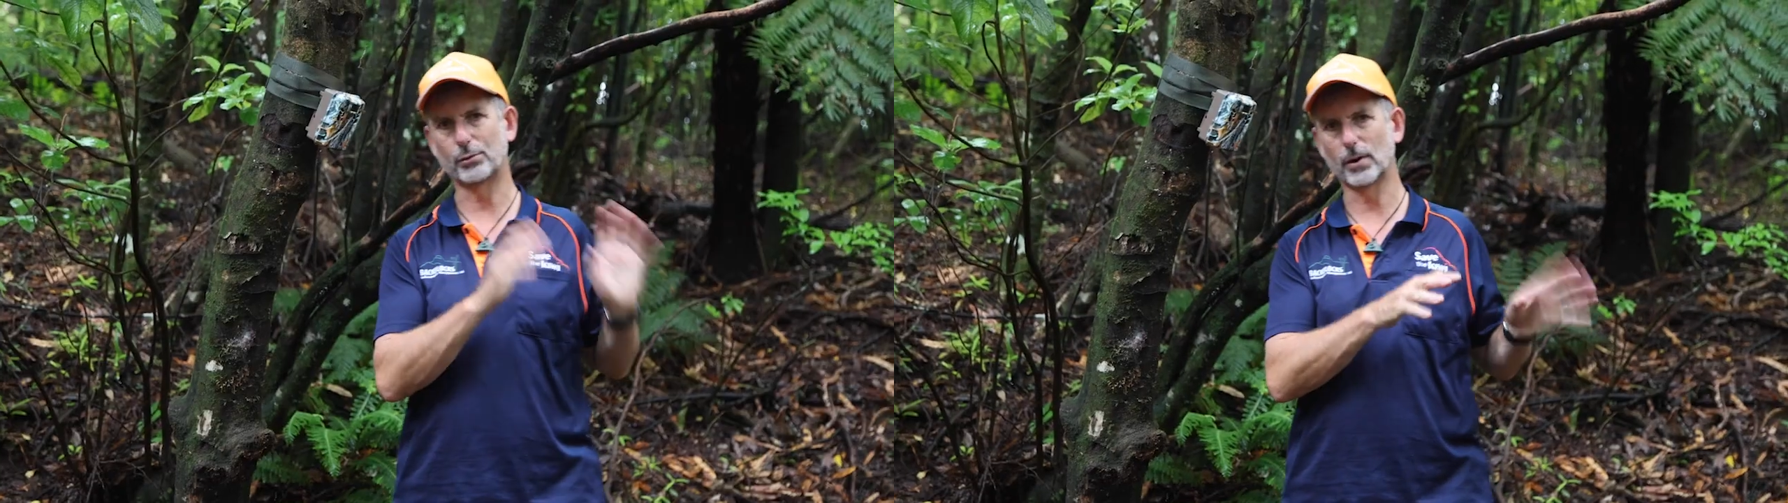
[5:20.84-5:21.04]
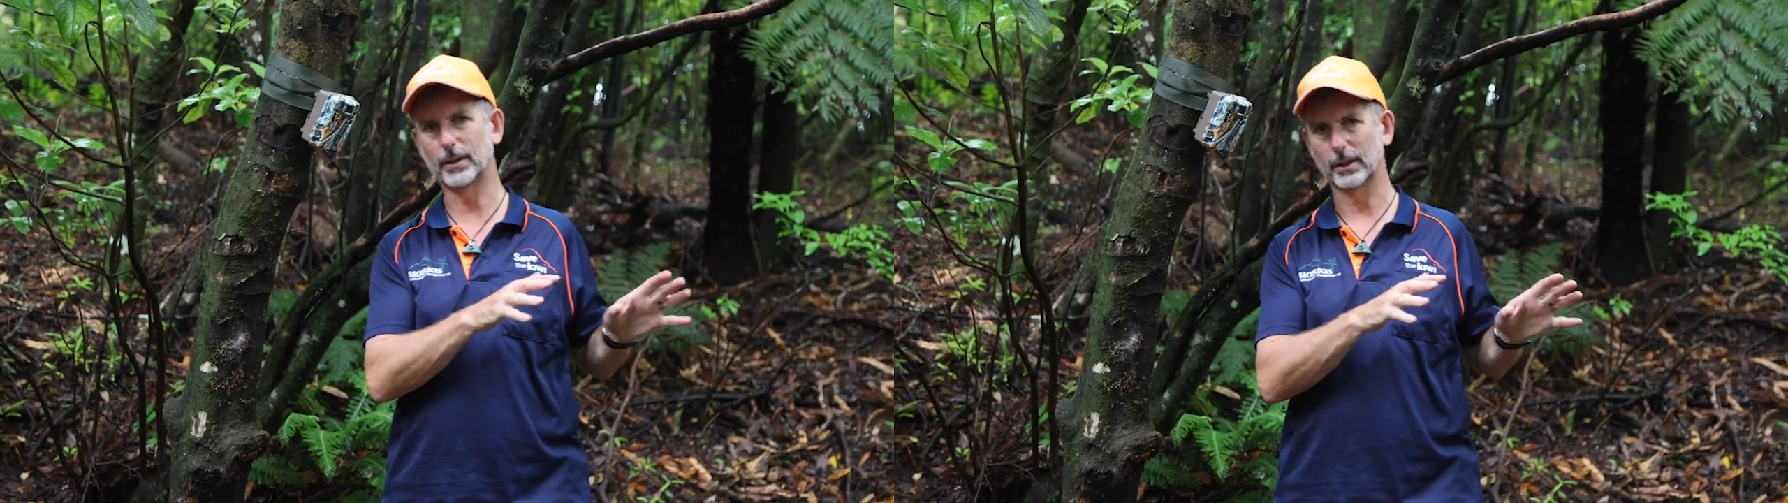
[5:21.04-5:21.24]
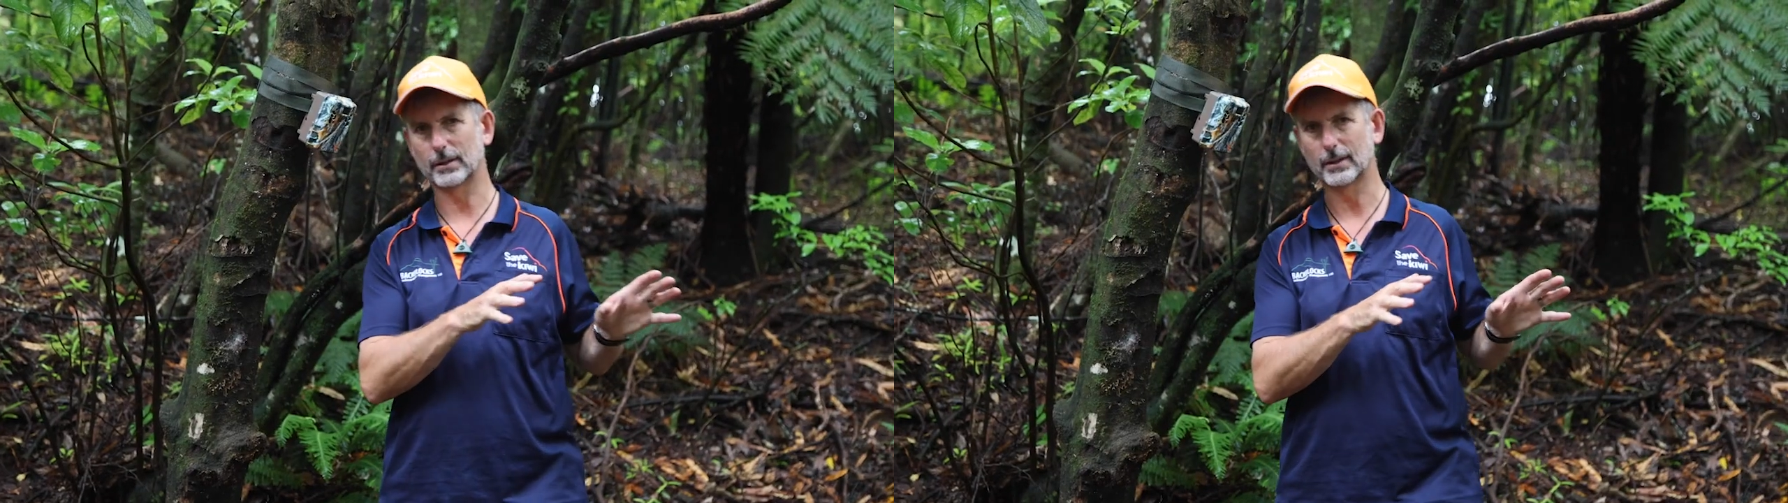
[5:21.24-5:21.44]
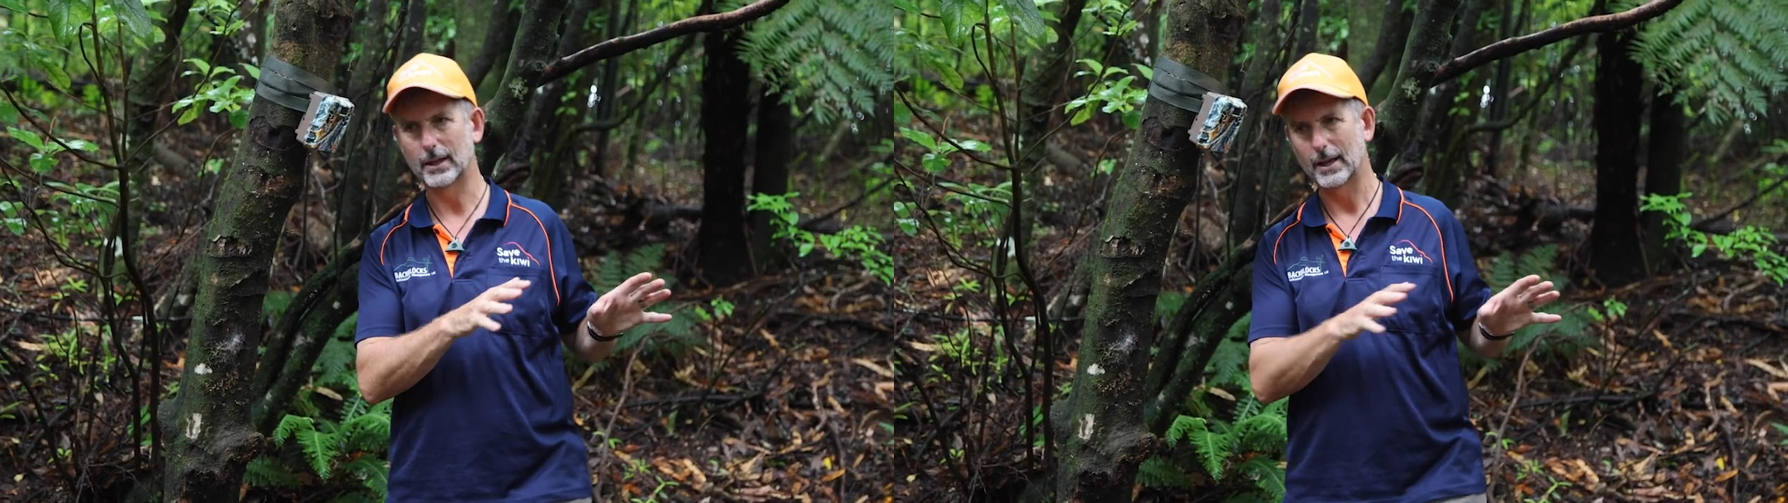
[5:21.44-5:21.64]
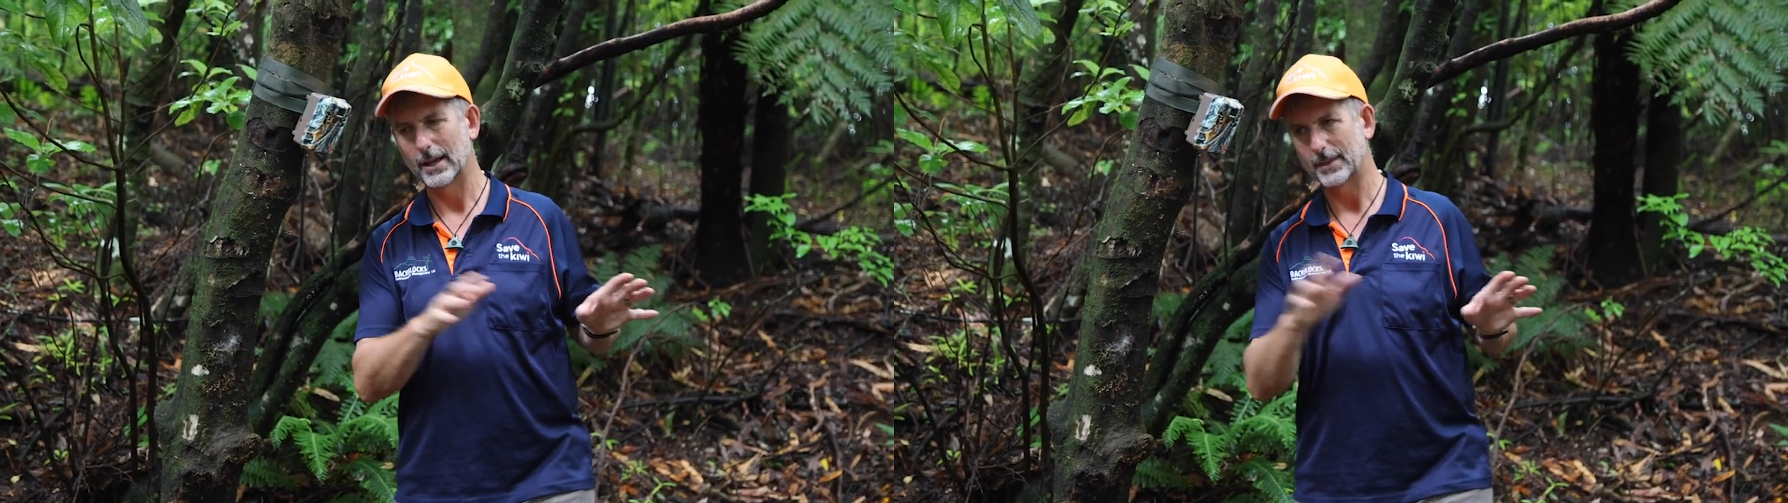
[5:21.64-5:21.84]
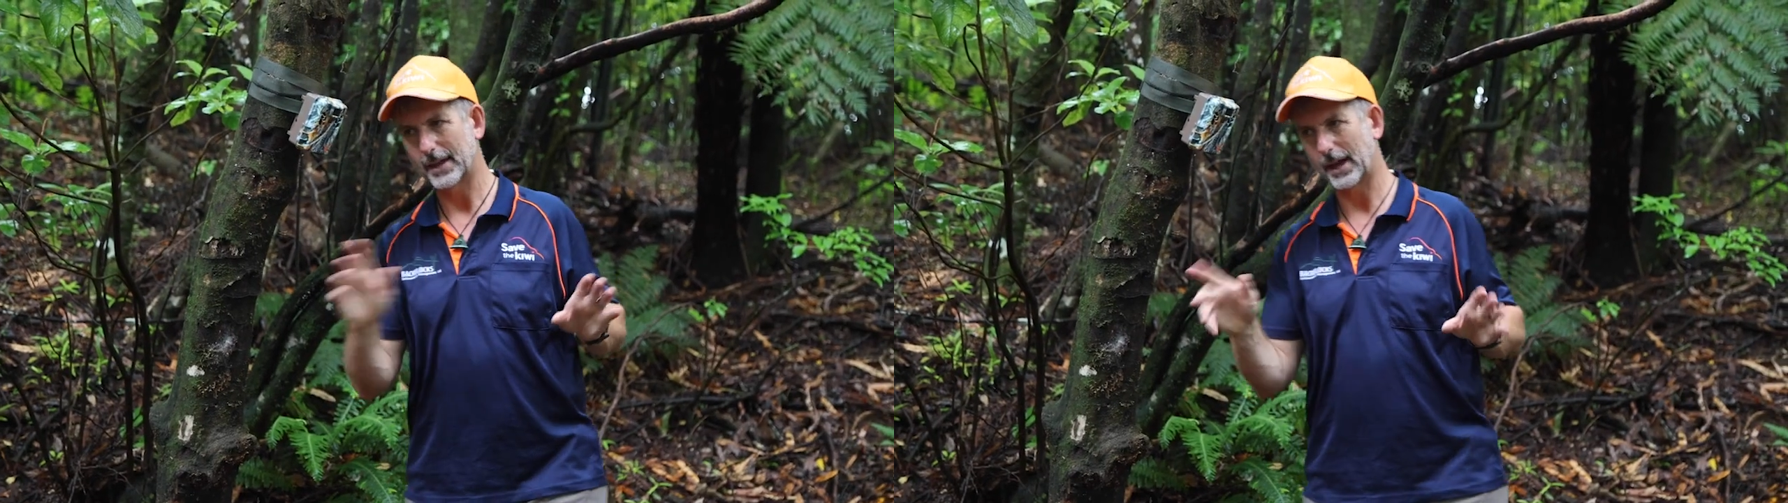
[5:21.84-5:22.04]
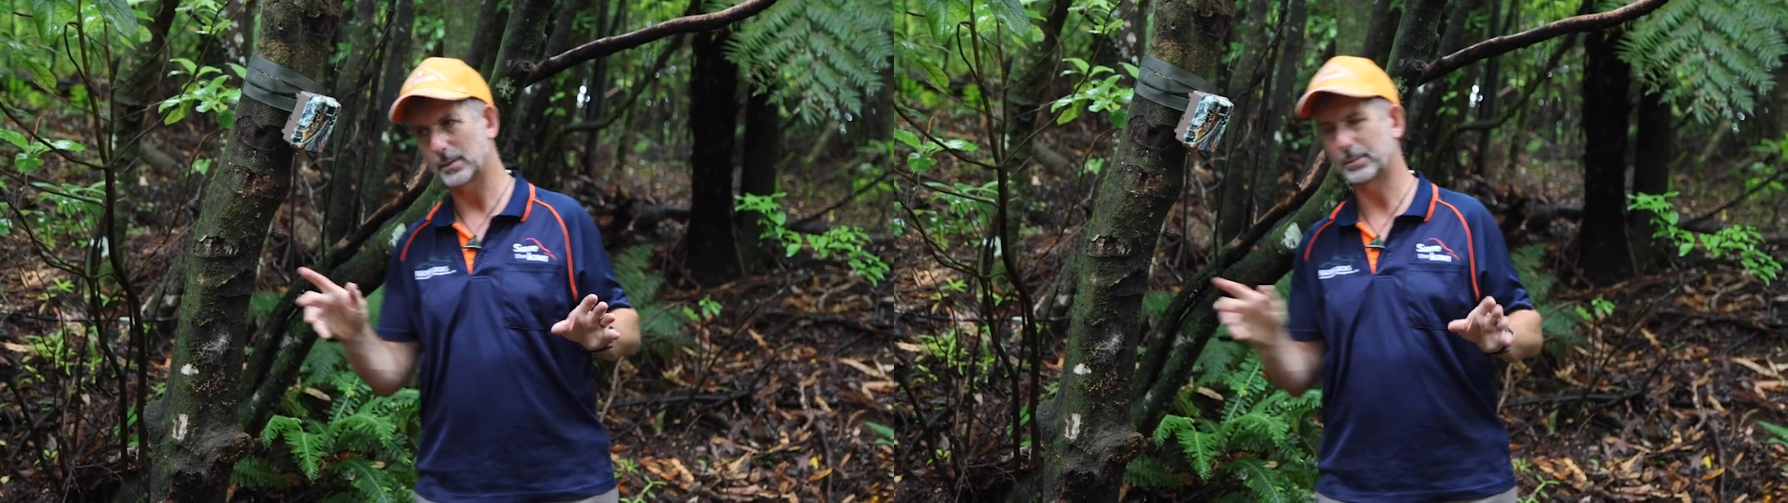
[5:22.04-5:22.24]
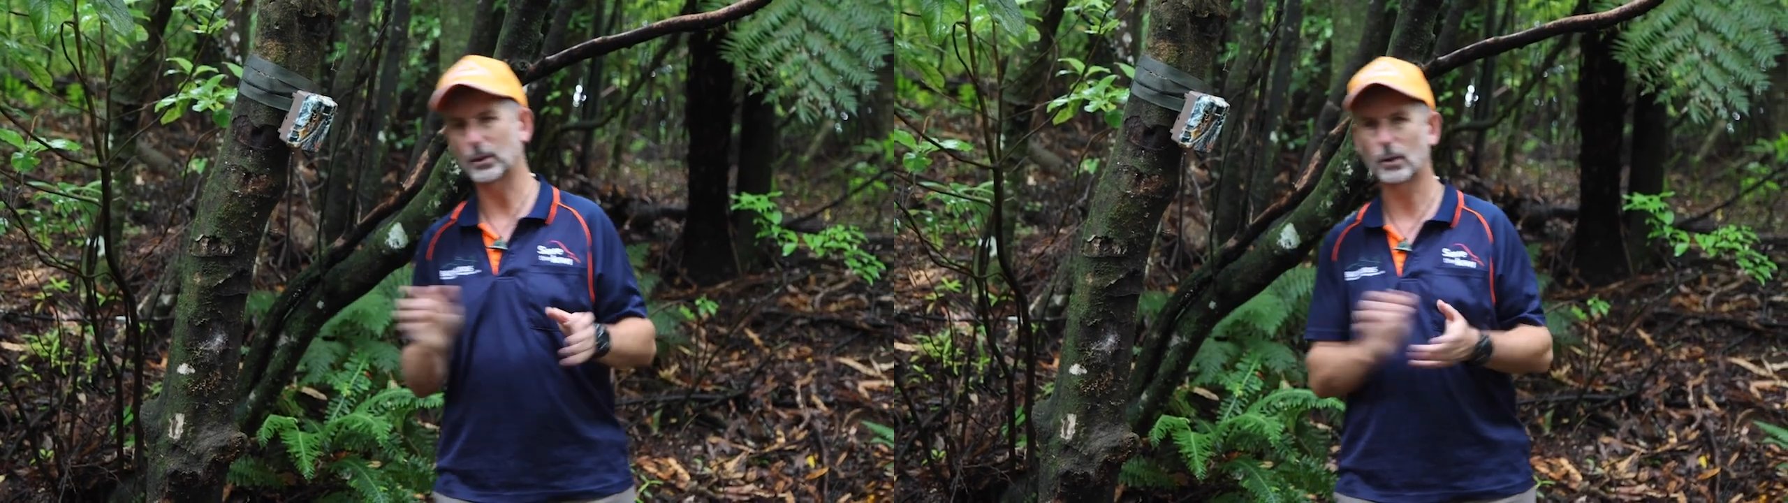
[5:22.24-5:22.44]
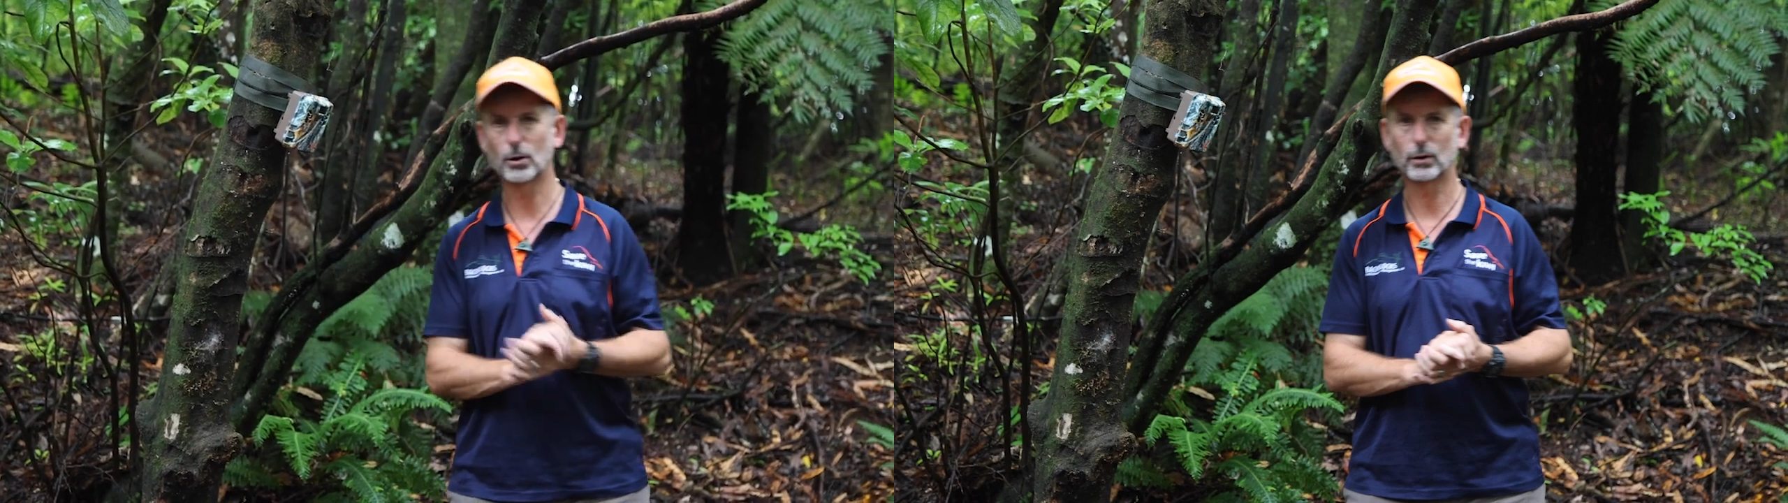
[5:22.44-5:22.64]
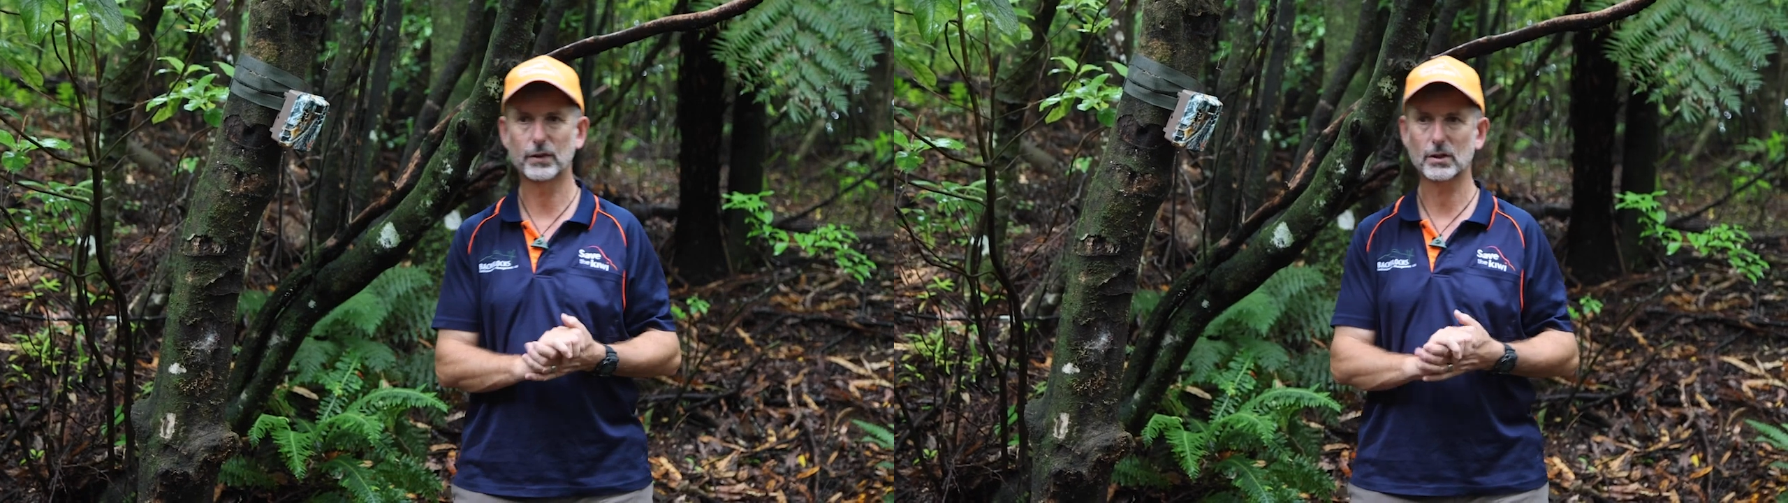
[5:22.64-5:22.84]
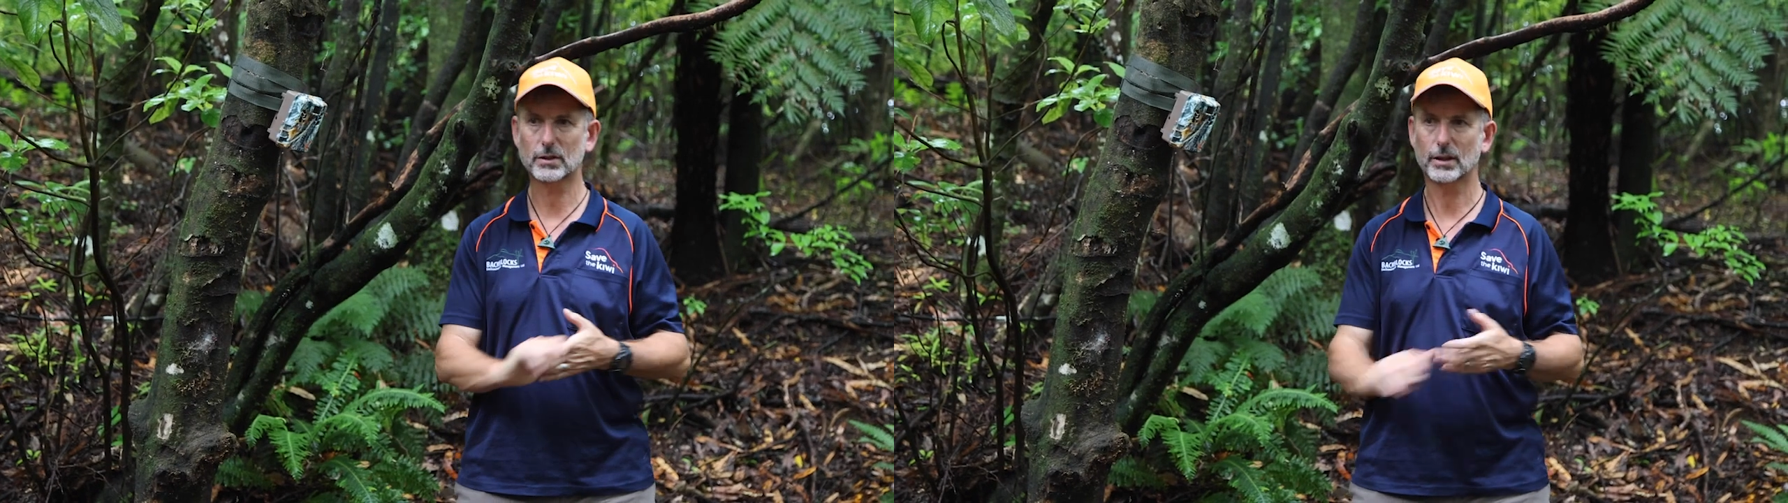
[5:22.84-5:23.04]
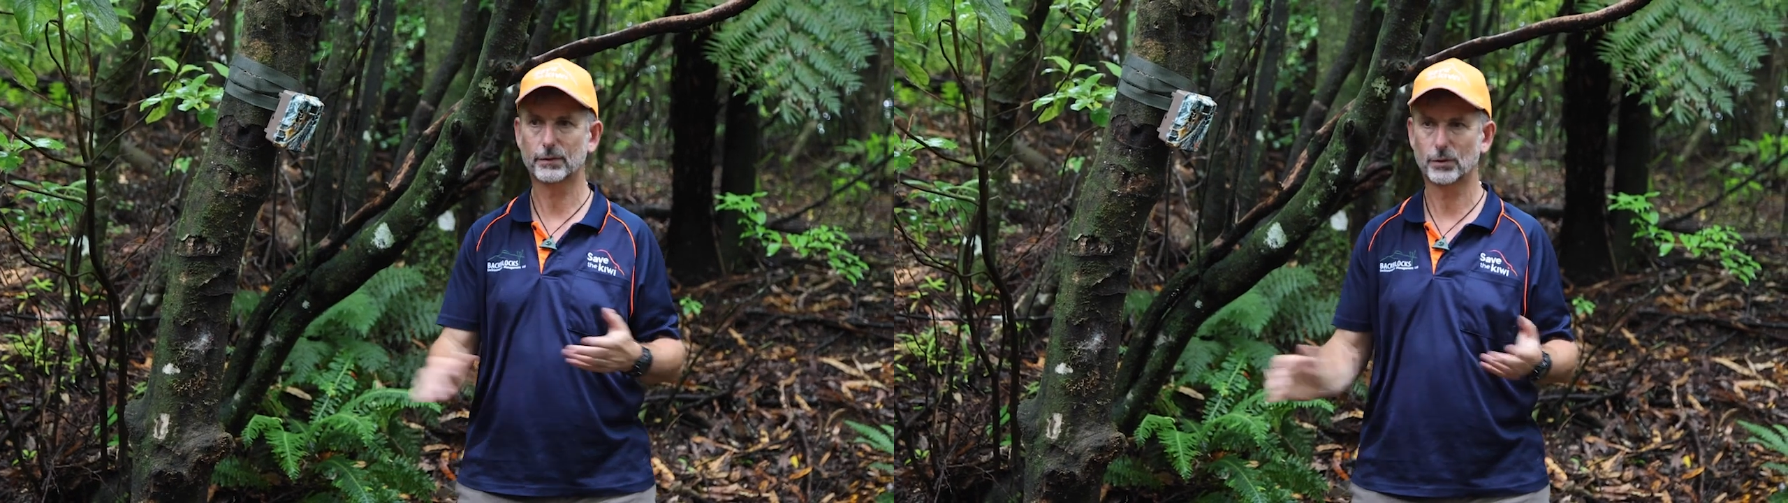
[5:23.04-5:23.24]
Brilliant. The other big one, obviously,